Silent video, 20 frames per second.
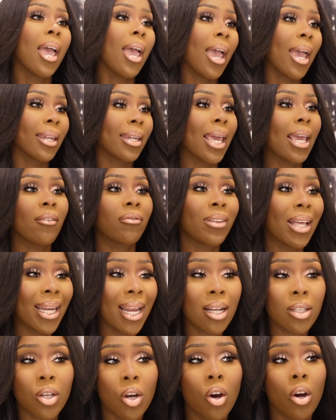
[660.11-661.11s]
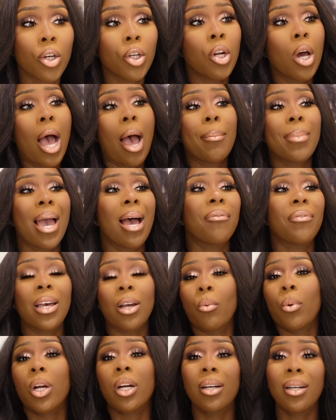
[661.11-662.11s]
And Nate flat out told her, I feel
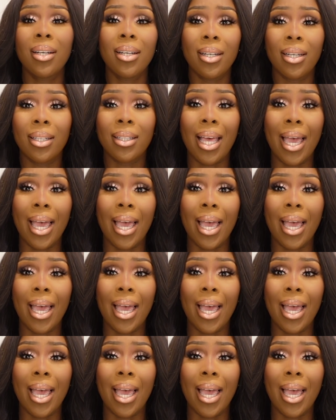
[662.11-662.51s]
like we're good.